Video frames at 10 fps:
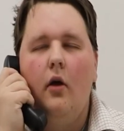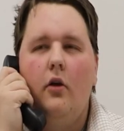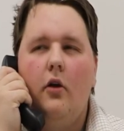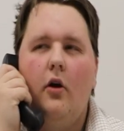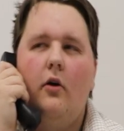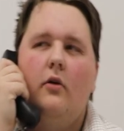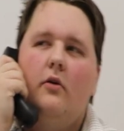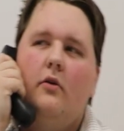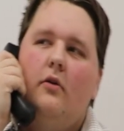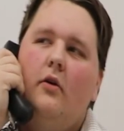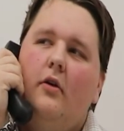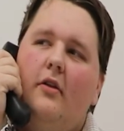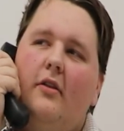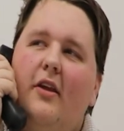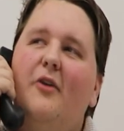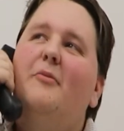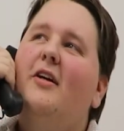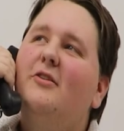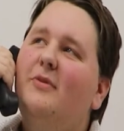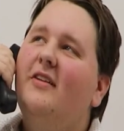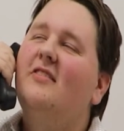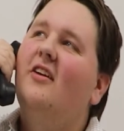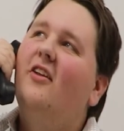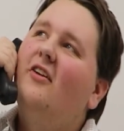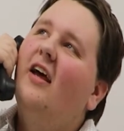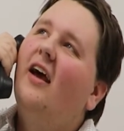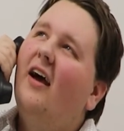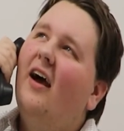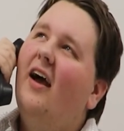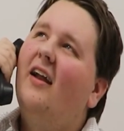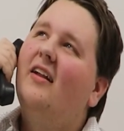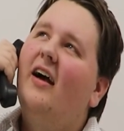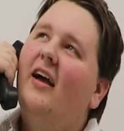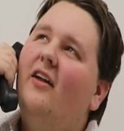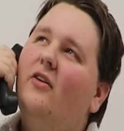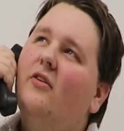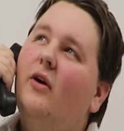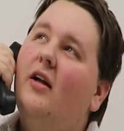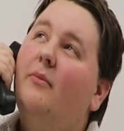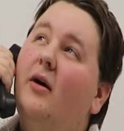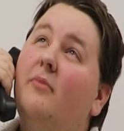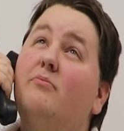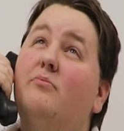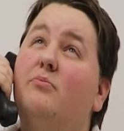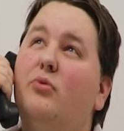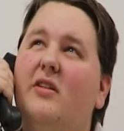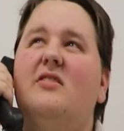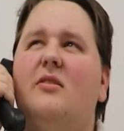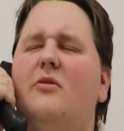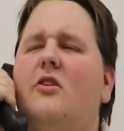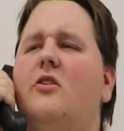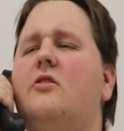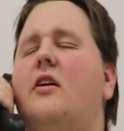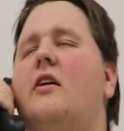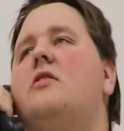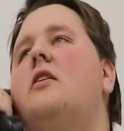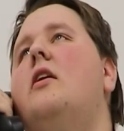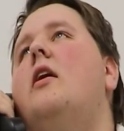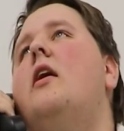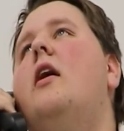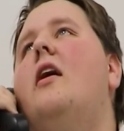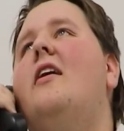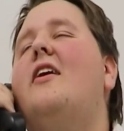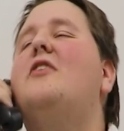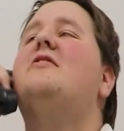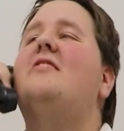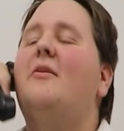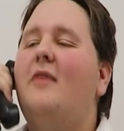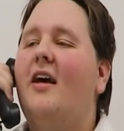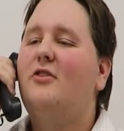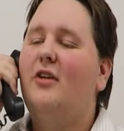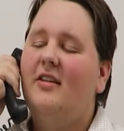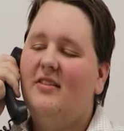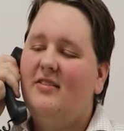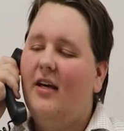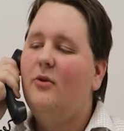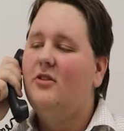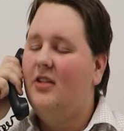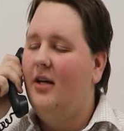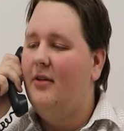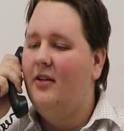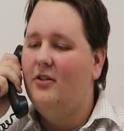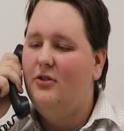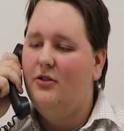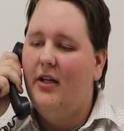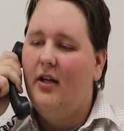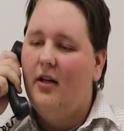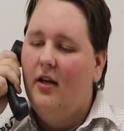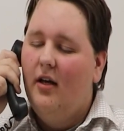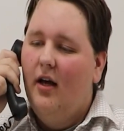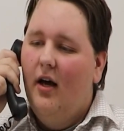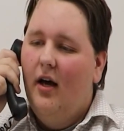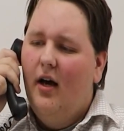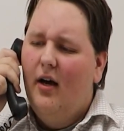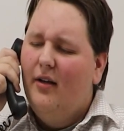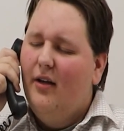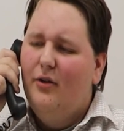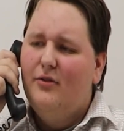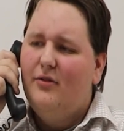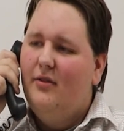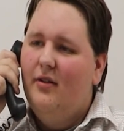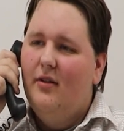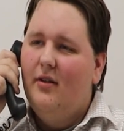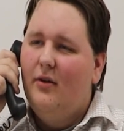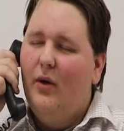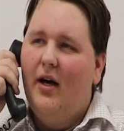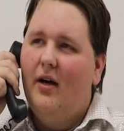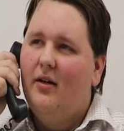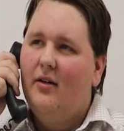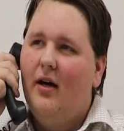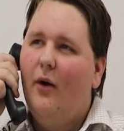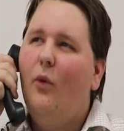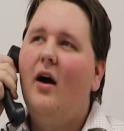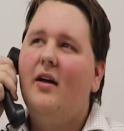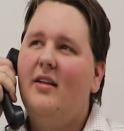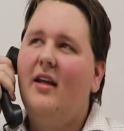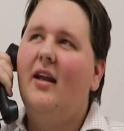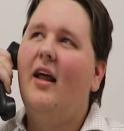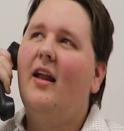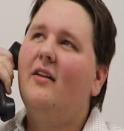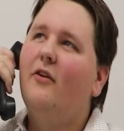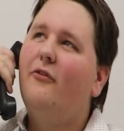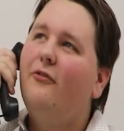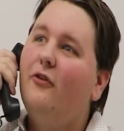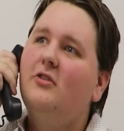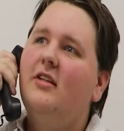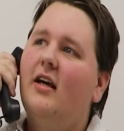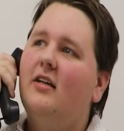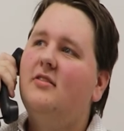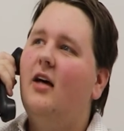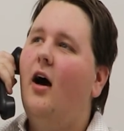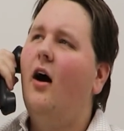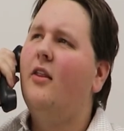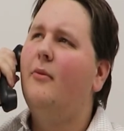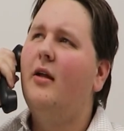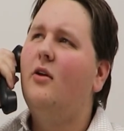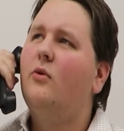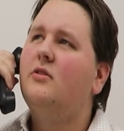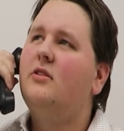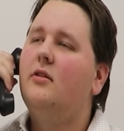You know, that reminds me of this other day. I had a client who had a bomb pretty similar to yours, actually. That was the same day I tried this sandwich shop down the street. I walked in and the first thing I saw on the menu was it.